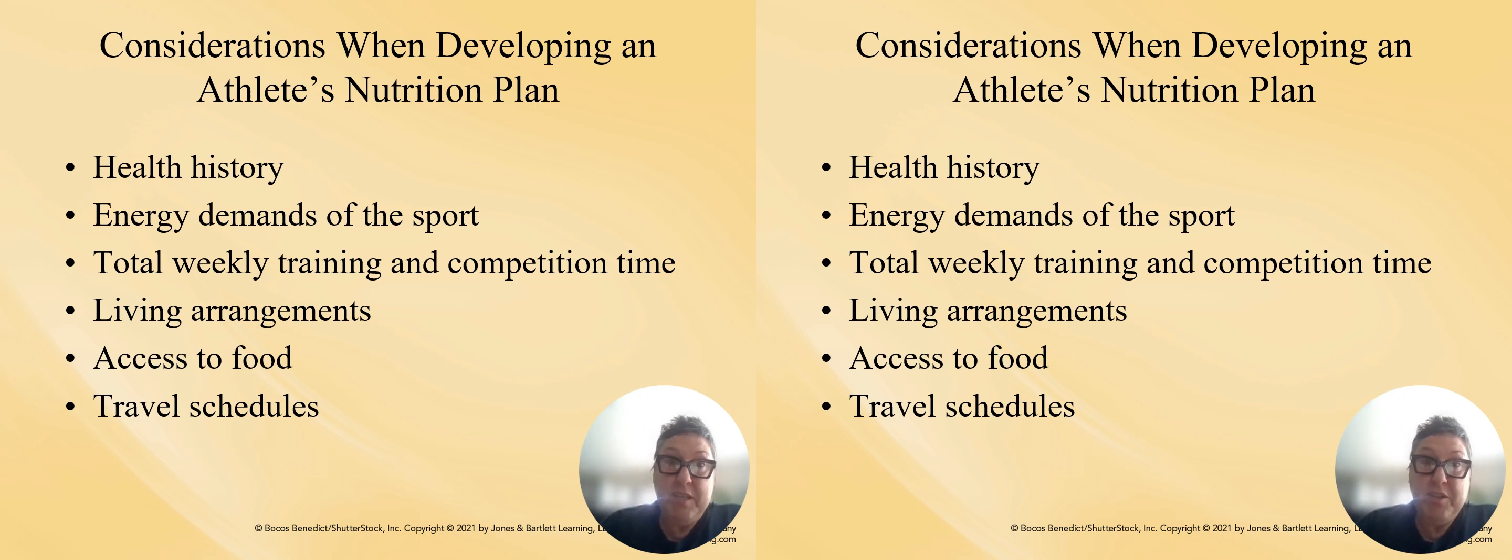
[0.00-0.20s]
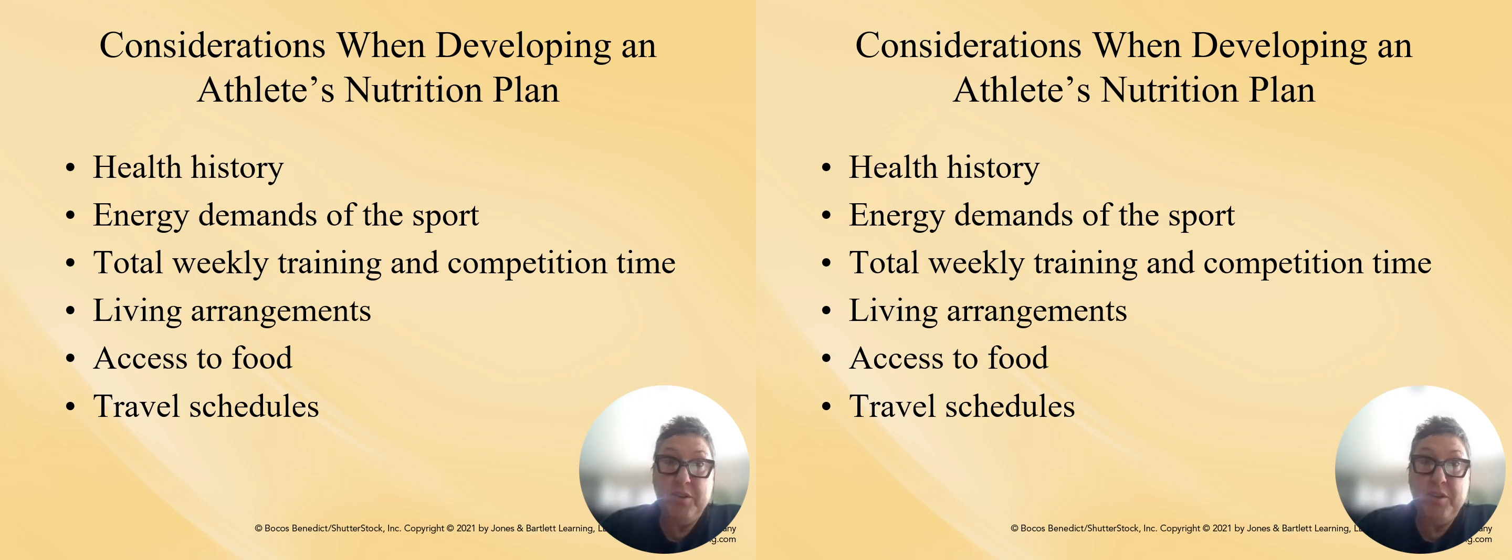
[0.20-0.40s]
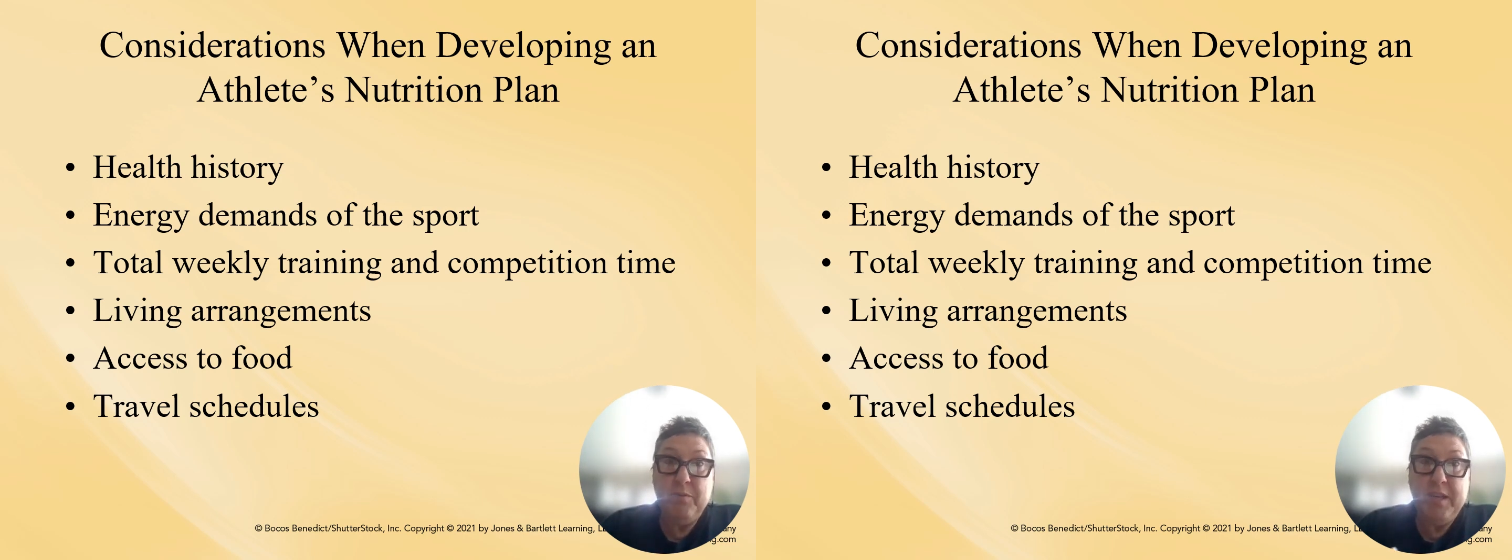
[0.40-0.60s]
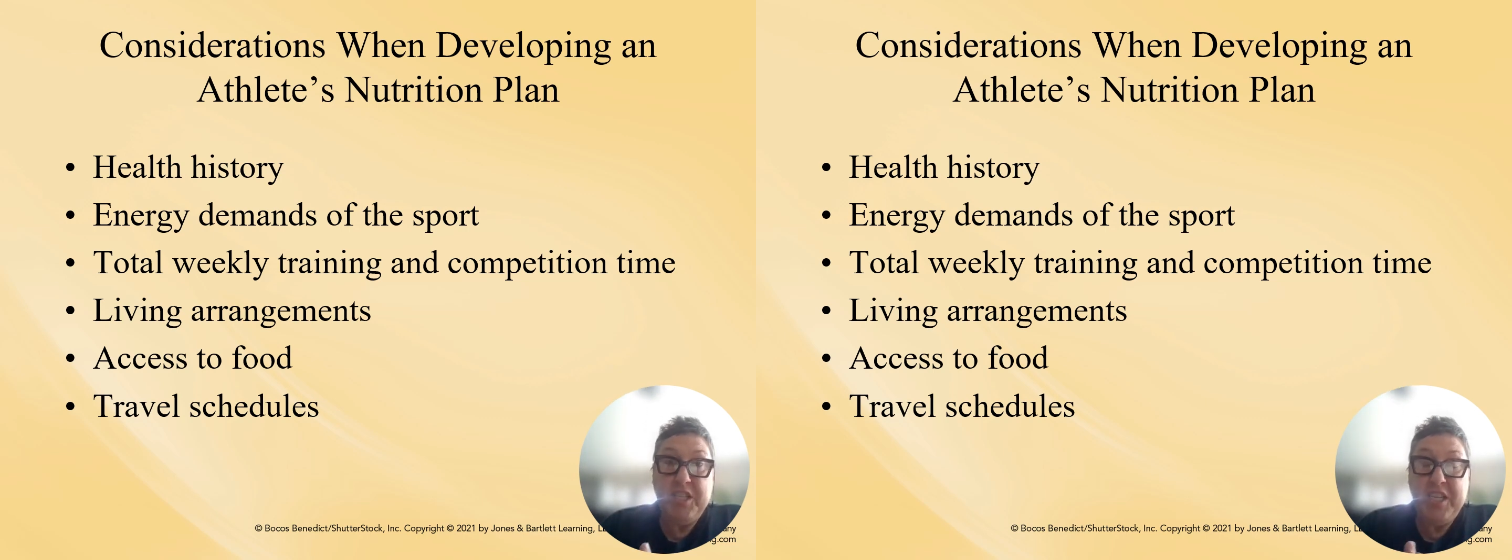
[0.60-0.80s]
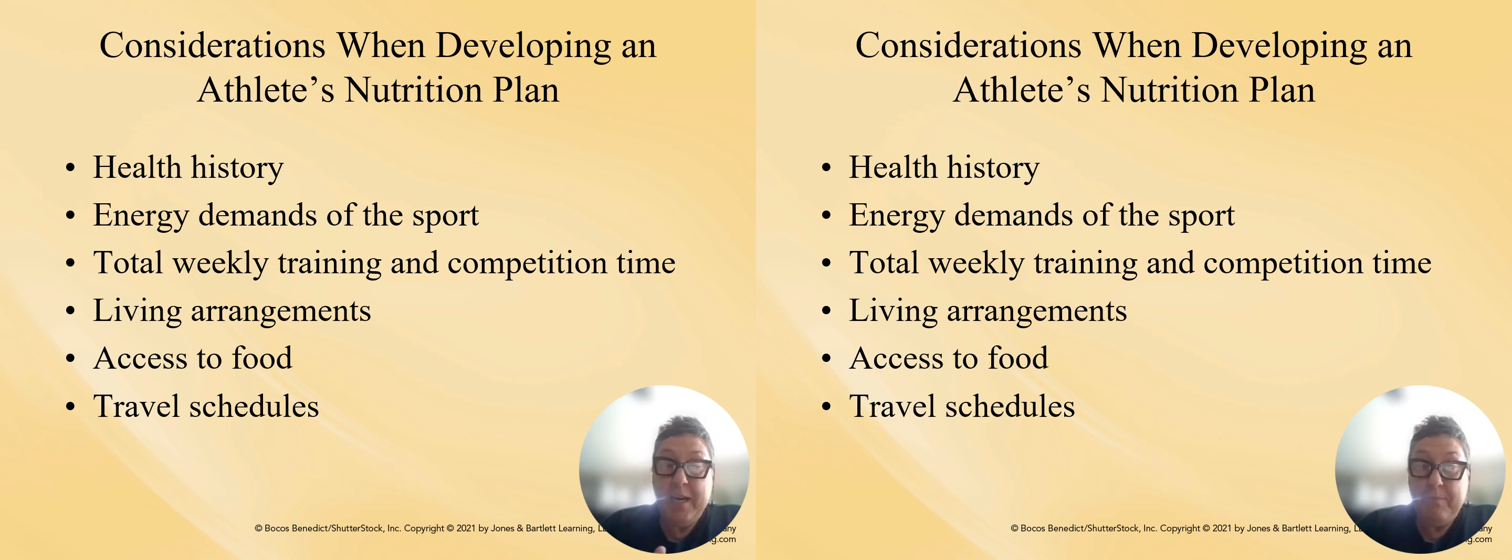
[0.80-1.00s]
sure to read
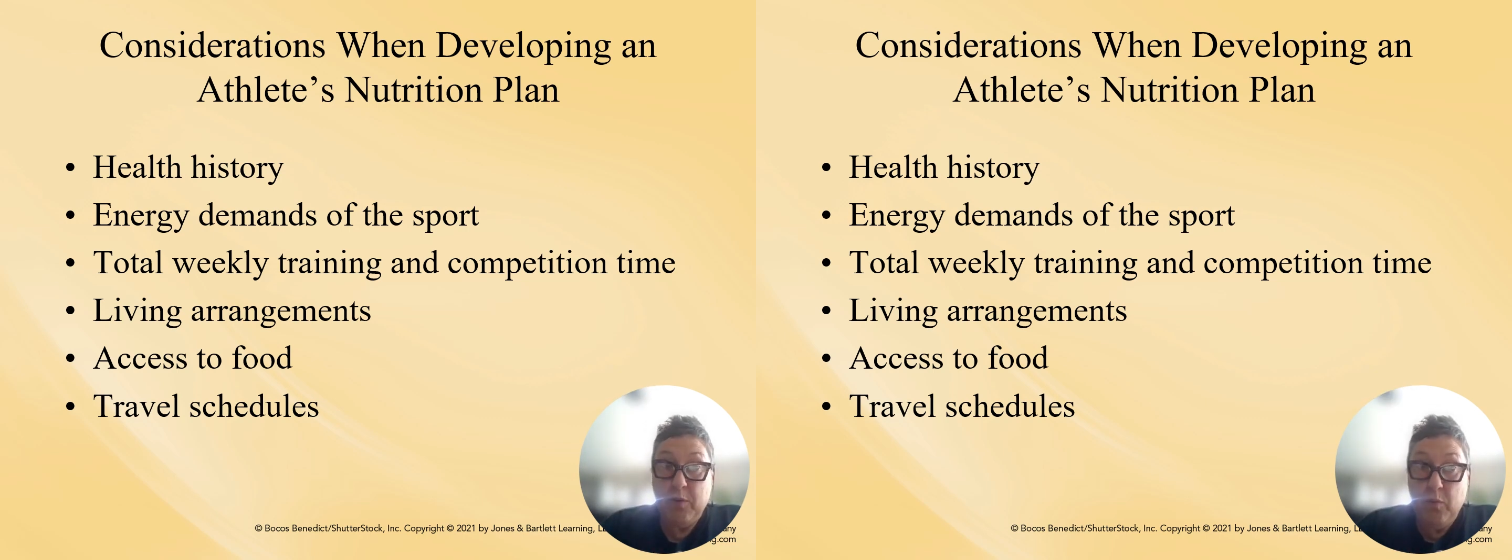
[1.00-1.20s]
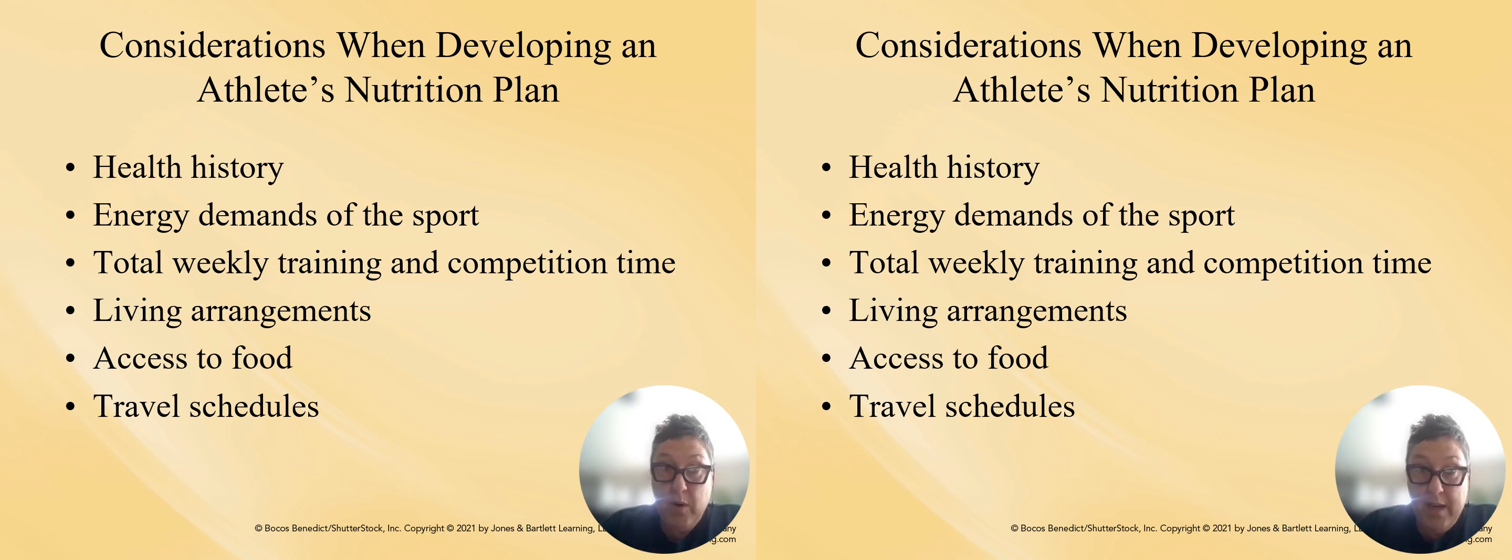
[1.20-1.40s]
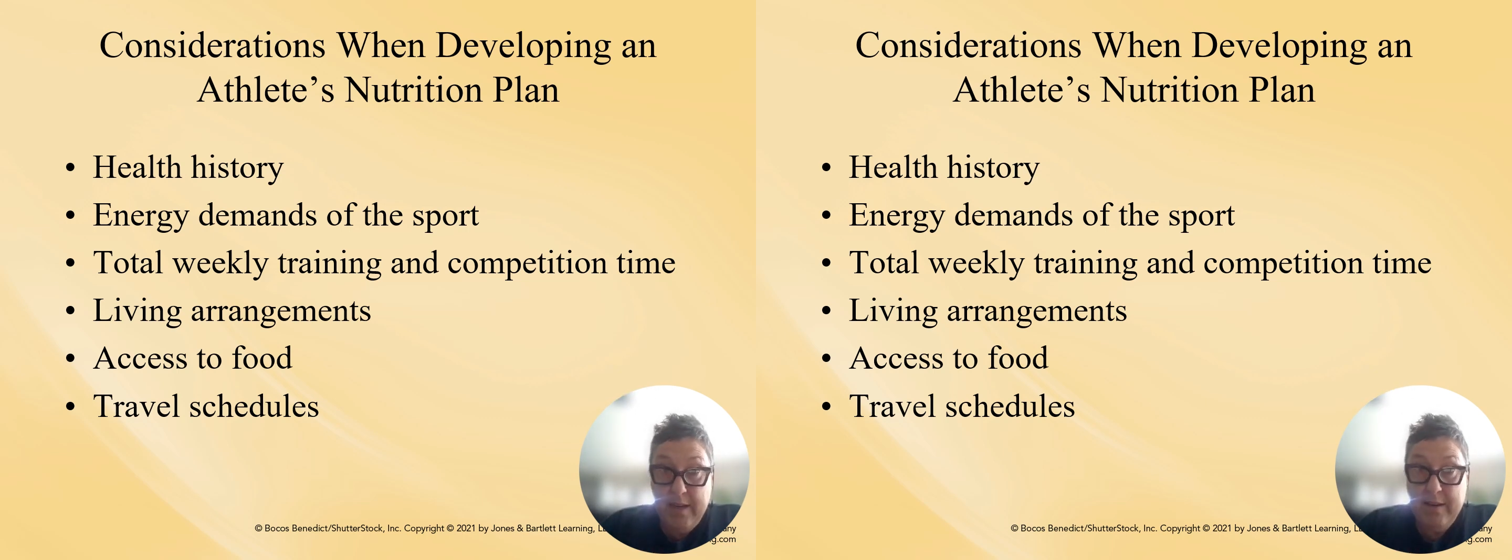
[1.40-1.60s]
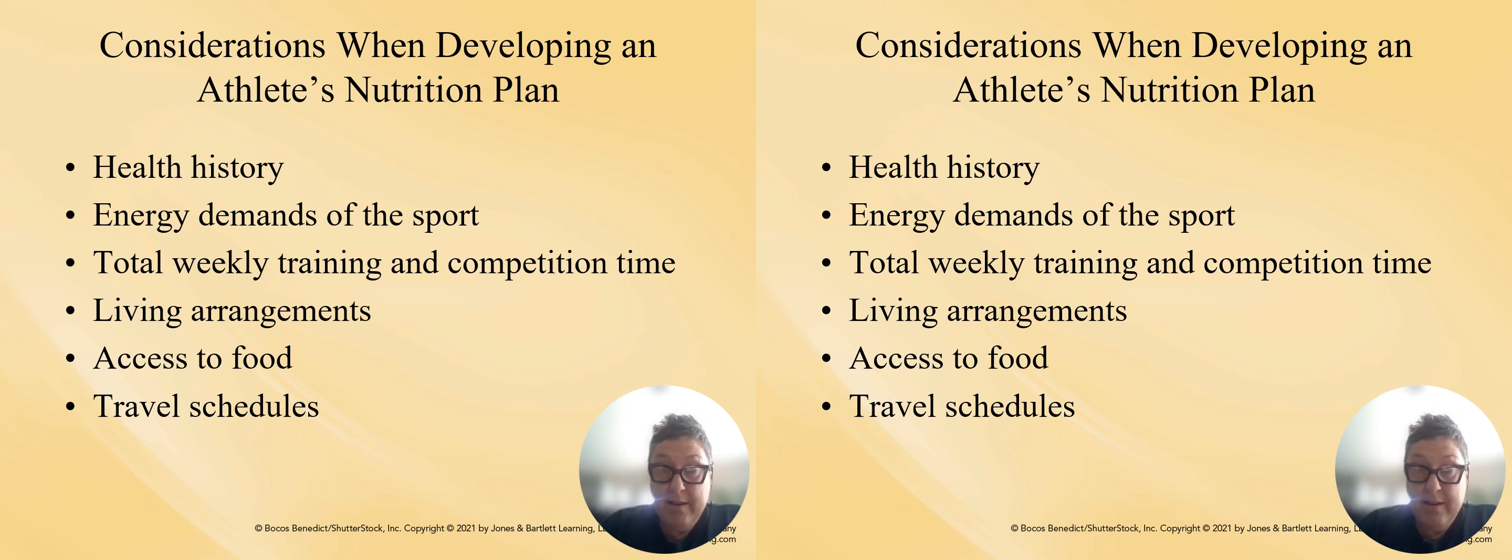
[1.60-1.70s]
Chapter 1,